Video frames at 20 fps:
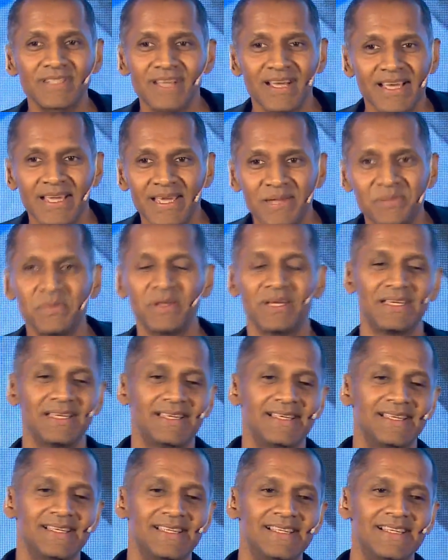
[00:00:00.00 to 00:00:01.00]
the time.
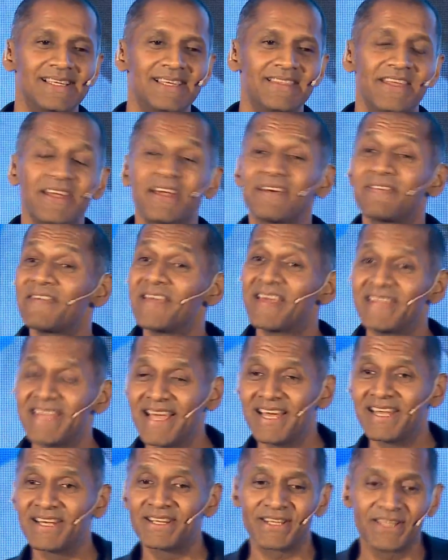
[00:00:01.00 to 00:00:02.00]
And then I
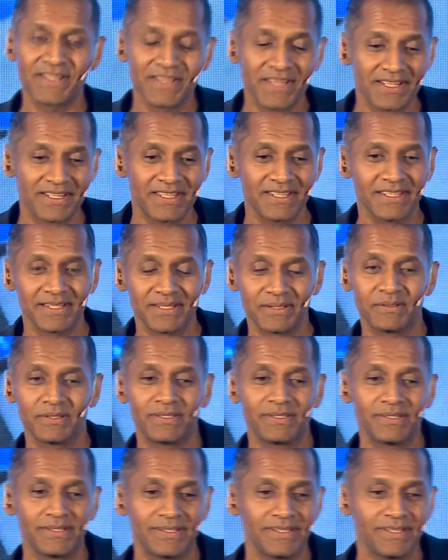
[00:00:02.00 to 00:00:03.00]
found out that the
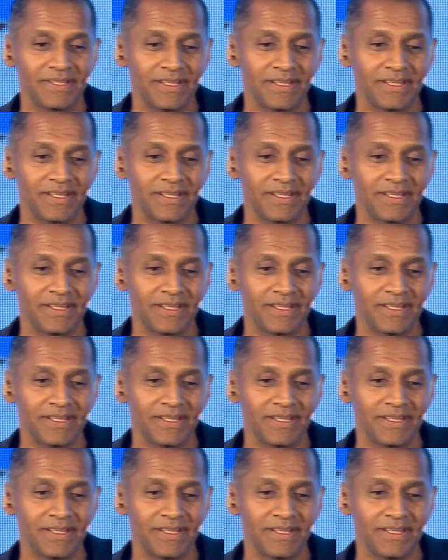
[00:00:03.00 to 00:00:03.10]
